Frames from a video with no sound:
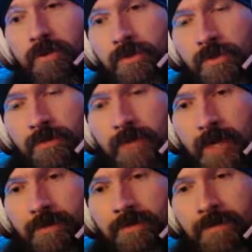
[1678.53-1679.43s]

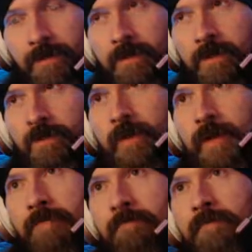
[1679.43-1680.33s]
survive,
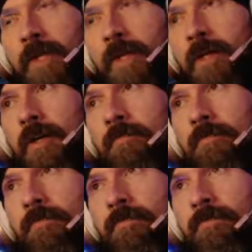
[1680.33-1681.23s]
right? And
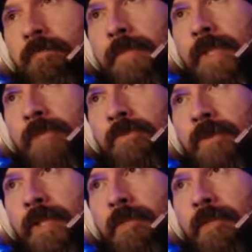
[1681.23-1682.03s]
that's why a lot of